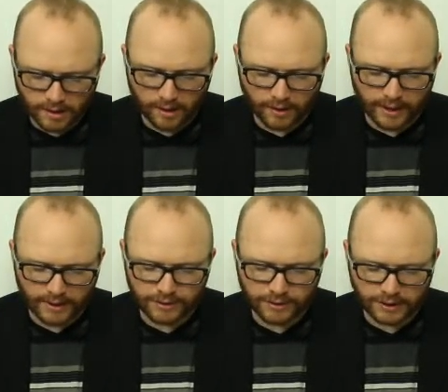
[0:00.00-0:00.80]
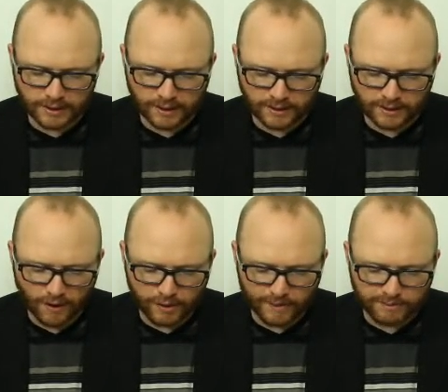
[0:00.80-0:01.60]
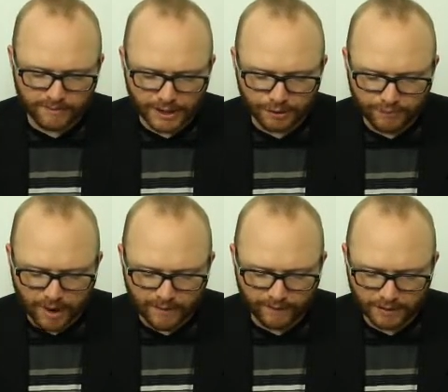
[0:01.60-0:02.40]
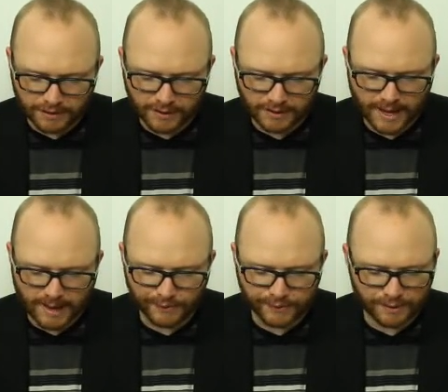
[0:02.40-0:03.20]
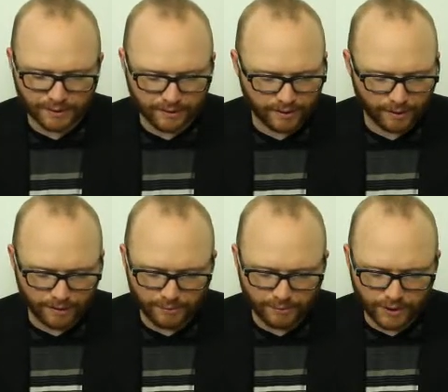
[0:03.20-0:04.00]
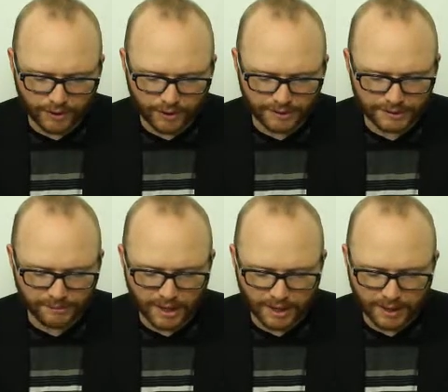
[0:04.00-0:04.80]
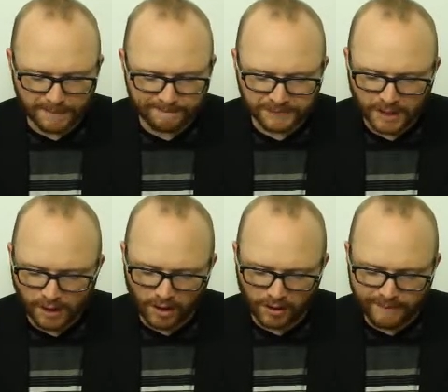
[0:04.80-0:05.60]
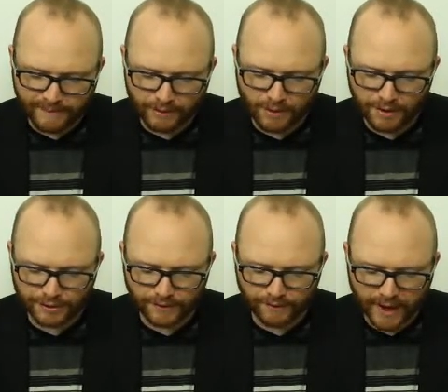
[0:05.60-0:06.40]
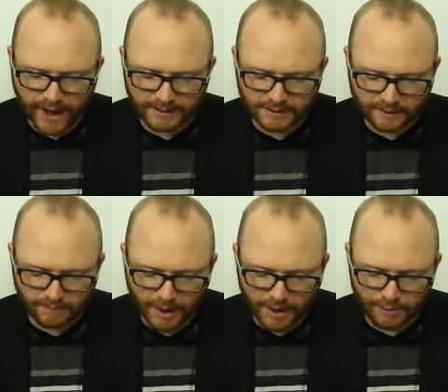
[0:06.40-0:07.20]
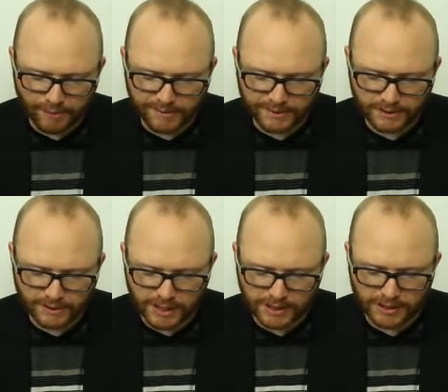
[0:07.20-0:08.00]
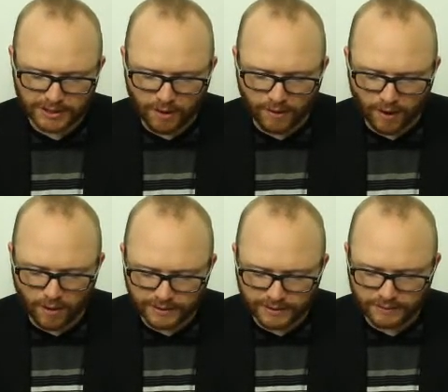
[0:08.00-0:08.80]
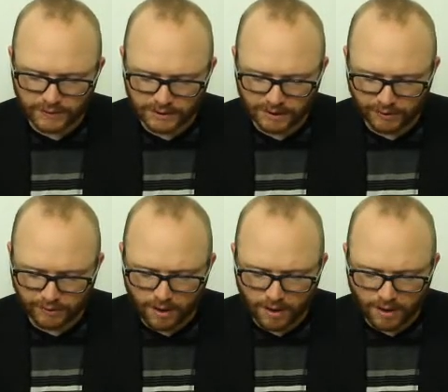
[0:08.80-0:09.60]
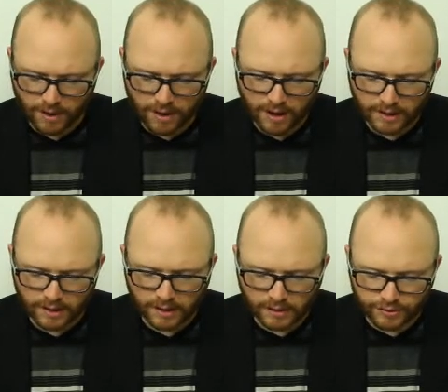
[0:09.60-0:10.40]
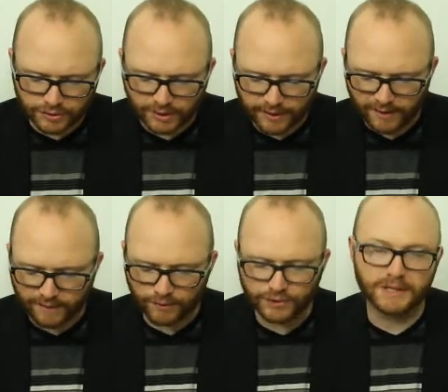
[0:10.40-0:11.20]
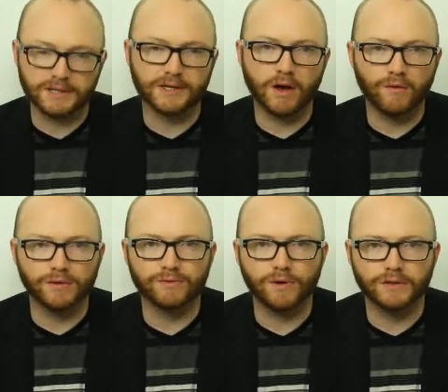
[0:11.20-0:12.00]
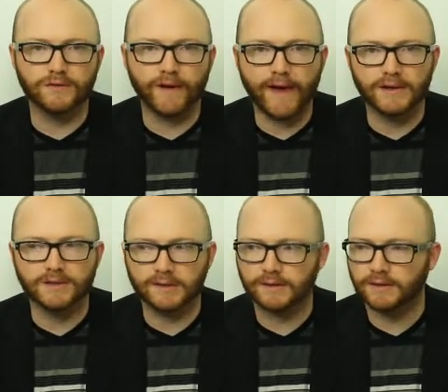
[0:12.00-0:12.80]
Okay, using deductive arguments, if you look at the examples, they're pretty good at explaining it. All Olympic runners are fast. Minor premise is Jesse Owens was an Olympic runner. Conclusion, therefore, Jesse Owens runs fast.